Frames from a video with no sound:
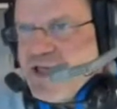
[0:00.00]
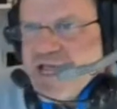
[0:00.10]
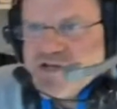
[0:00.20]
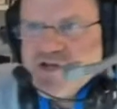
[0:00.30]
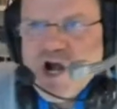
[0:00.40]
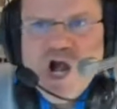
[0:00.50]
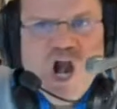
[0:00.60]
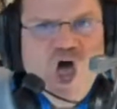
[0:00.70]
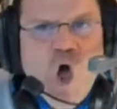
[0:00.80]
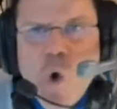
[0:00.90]
it's a
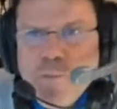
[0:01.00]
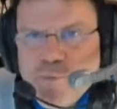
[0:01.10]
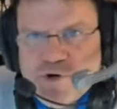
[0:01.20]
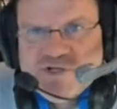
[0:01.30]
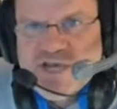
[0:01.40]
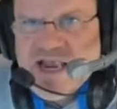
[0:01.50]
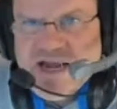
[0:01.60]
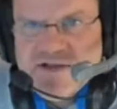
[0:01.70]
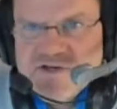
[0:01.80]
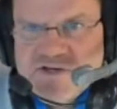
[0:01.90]
low
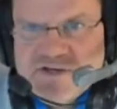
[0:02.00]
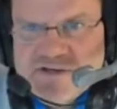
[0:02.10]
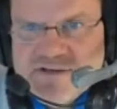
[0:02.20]
percentage.